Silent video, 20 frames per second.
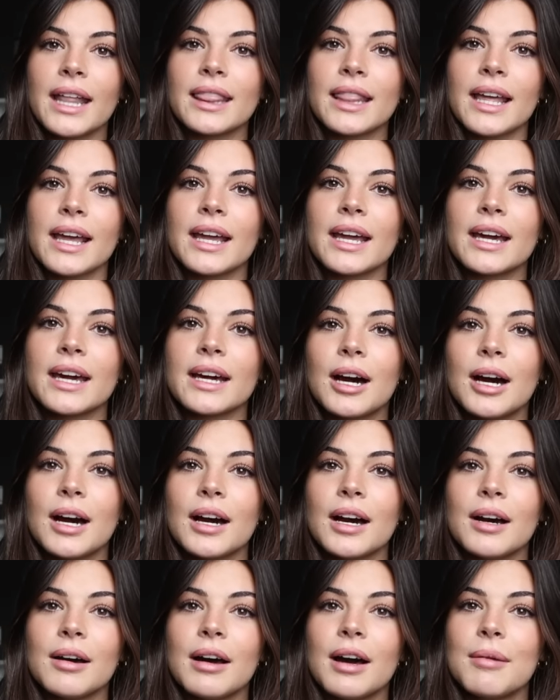and like
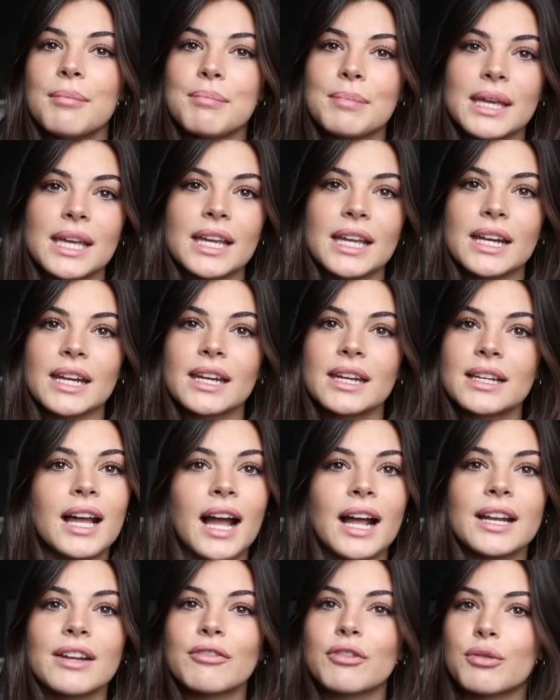a mean
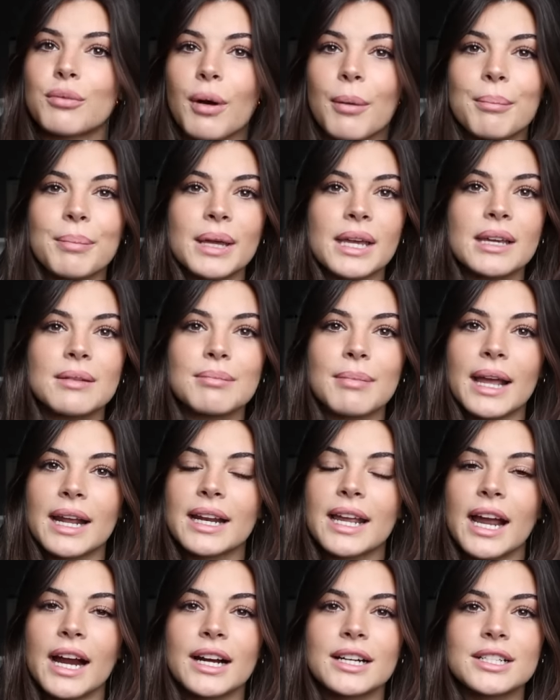kind of grumpy
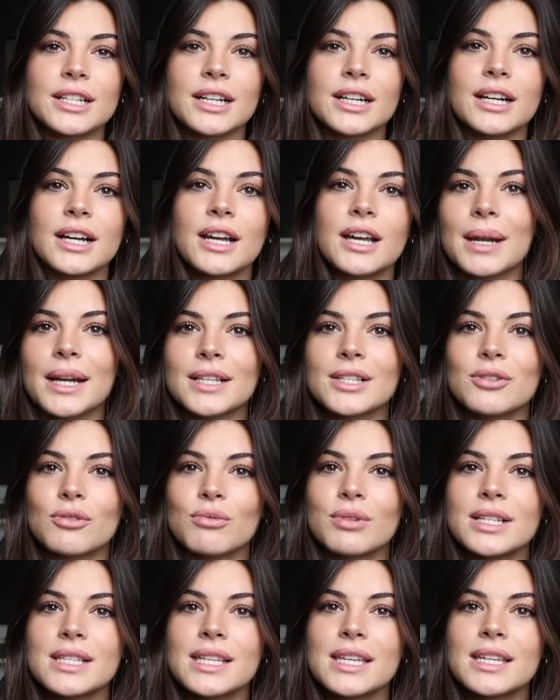main character, but as
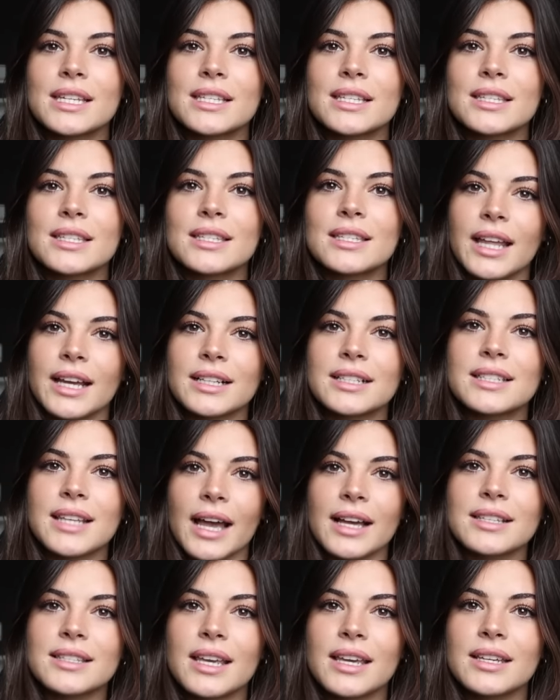soon as he's like
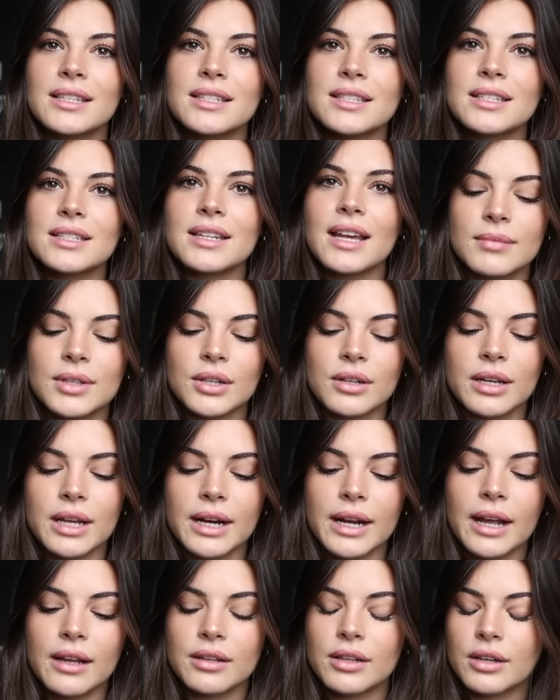sexist, you're
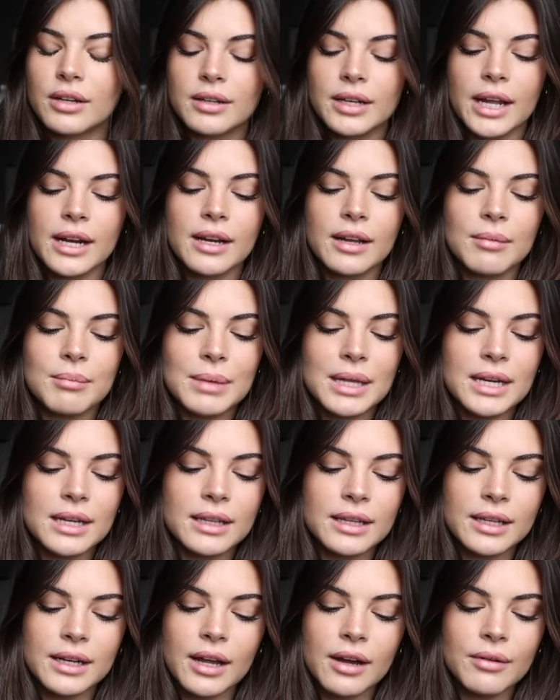getting
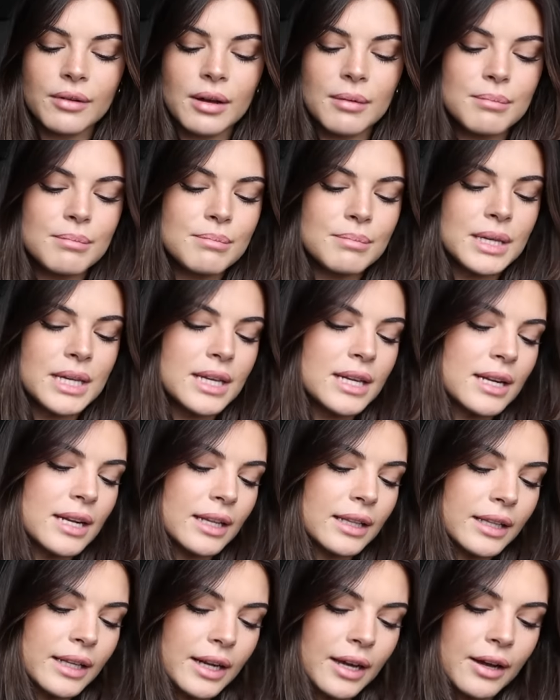immediately